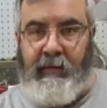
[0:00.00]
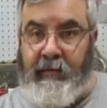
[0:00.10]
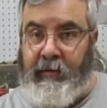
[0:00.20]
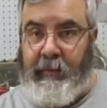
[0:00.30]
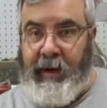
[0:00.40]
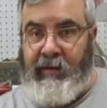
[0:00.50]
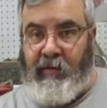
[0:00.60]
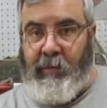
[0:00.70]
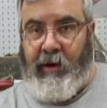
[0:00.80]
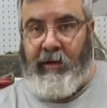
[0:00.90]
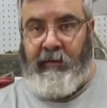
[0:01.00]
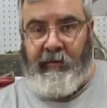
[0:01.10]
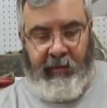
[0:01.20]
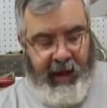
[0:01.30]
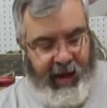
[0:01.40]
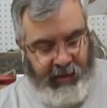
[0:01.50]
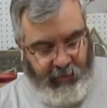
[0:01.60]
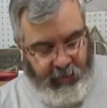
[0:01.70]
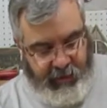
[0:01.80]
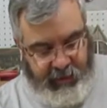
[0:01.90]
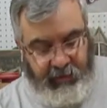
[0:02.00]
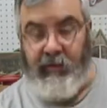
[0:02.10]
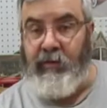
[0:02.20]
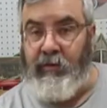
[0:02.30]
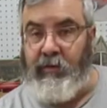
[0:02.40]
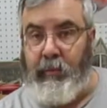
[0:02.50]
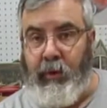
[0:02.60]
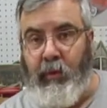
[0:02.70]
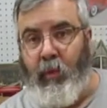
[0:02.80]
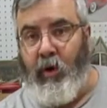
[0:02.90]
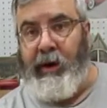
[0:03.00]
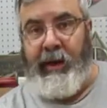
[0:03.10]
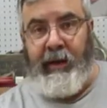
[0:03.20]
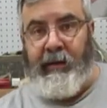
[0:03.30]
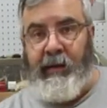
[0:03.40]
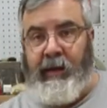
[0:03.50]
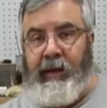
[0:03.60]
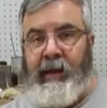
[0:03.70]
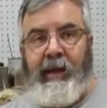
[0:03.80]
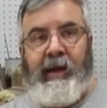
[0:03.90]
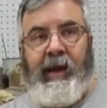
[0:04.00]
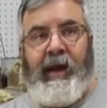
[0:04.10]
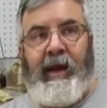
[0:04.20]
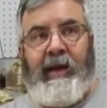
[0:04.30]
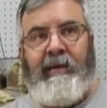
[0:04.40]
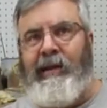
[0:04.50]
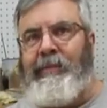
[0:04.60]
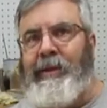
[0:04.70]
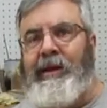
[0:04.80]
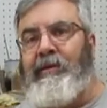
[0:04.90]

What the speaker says: for my smaller flask where I could just put 1 in, and it cost me like